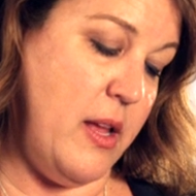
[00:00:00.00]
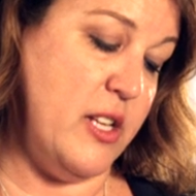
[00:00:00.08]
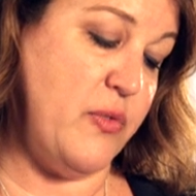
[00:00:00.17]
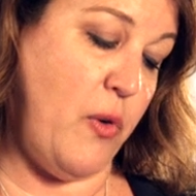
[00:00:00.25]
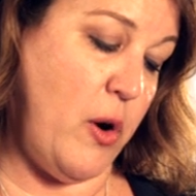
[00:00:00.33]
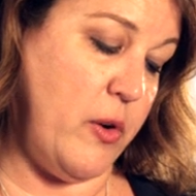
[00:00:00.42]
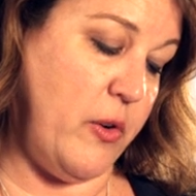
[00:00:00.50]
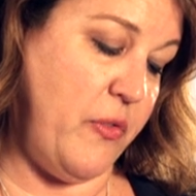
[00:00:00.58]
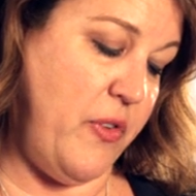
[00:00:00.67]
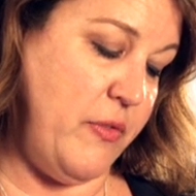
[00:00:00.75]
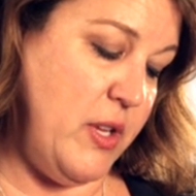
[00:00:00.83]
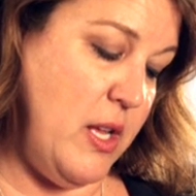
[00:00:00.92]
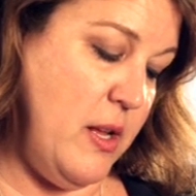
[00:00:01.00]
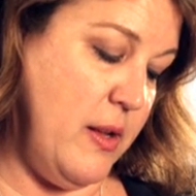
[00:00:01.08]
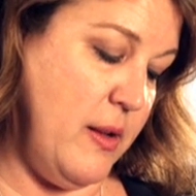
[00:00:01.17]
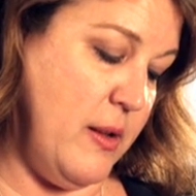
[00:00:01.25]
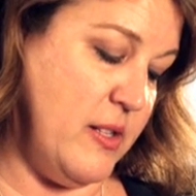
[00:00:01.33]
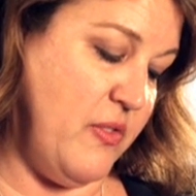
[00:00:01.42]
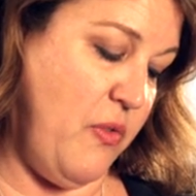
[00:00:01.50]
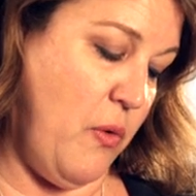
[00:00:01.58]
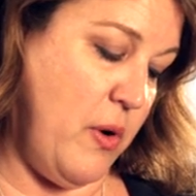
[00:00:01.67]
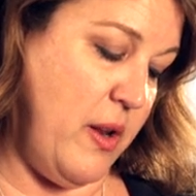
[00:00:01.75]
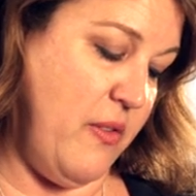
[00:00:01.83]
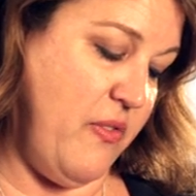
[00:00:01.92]
is 450. It's
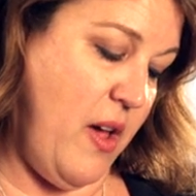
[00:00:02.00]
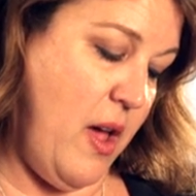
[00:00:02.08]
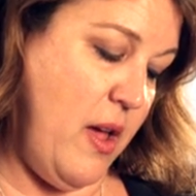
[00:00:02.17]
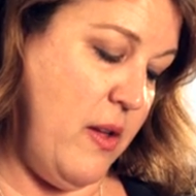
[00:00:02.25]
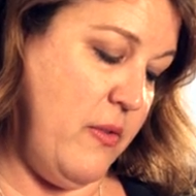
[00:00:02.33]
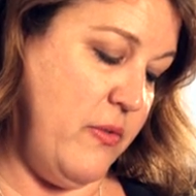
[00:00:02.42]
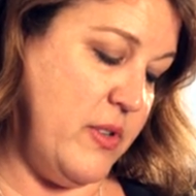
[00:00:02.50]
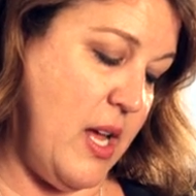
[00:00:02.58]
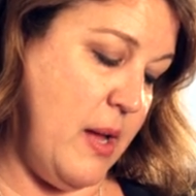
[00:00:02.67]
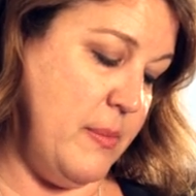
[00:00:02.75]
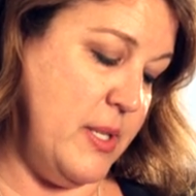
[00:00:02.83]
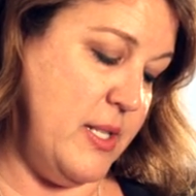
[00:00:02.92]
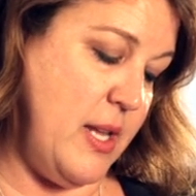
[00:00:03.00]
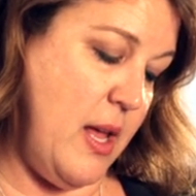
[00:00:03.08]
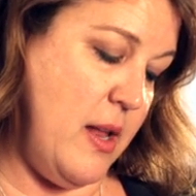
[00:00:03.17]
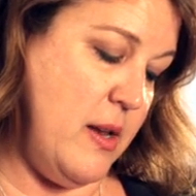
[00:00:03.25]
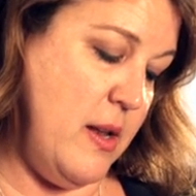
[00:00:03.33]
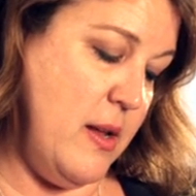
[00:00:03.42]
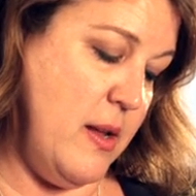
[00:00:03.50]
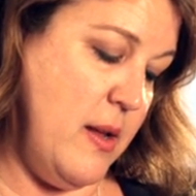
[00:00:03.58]
45 times 10.